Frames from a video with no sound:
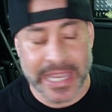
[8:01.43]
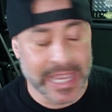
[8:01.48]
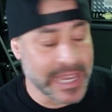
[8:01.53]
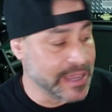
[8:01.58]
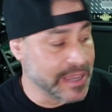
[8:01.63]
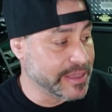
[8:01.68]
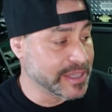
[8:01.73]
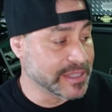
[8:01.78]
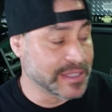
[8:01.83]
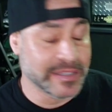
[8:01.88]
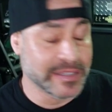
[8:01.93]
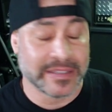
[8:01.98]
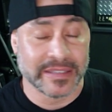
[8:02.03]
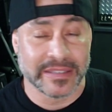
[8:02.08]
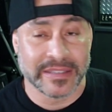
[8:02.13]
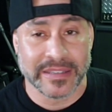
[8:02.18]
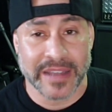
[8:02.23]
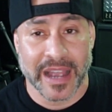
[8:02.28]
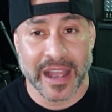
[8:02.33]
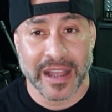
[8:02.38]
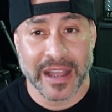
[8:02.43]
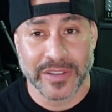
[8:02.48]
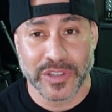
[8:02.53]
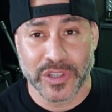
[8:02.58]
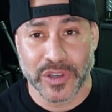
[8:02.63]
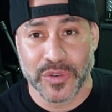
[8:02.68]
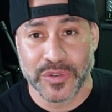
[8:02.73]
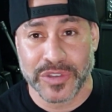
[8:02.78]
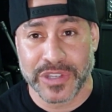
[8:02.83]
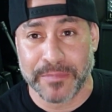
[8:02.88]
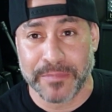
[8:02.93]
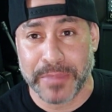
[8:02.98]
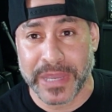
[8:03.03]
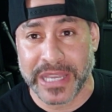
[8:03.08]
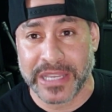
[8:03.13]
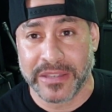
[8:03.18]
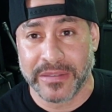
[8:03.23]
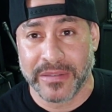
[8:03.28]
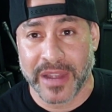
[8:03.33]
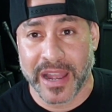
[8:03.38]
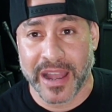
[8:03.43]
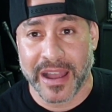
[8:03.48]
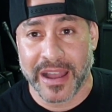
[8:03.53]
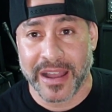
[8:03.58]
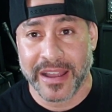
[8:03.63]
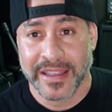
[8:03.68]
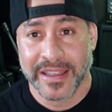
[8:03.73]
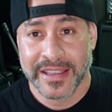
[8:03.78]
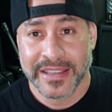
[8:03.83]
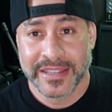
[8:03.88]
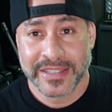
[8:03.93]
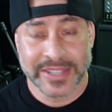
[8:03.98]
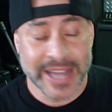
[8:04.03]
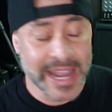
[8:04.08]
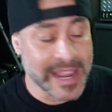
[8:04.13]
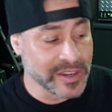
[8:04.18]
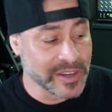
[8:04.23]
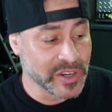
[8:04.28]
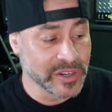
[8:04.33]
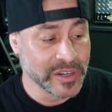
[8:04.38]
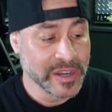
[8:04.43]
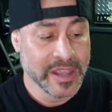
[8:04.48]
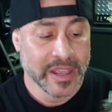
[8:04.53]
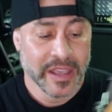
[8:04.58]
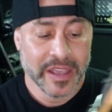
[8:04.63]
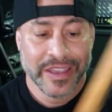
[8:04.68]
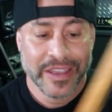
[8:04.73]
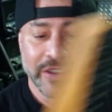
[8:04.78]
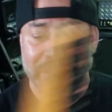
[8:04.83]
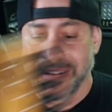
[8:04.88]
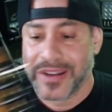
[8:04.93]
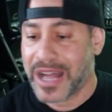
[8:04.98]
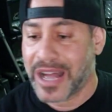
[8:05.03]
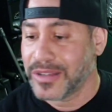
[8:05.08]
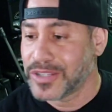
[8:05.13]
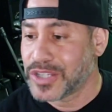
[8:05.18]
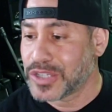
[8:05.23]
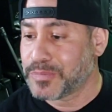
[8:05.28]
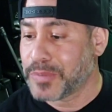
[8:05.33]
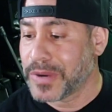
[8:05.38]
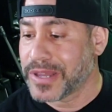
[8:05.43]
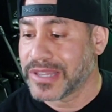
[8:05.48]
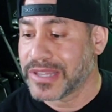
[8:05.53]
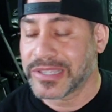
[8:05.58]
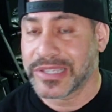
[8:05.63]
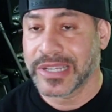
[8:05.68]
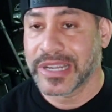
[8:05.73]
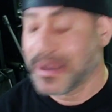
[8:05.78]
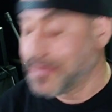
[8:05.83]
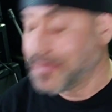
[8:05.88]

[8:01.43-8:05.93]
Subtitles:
E, this is tuned to B standard, you know, I'll just bring this thing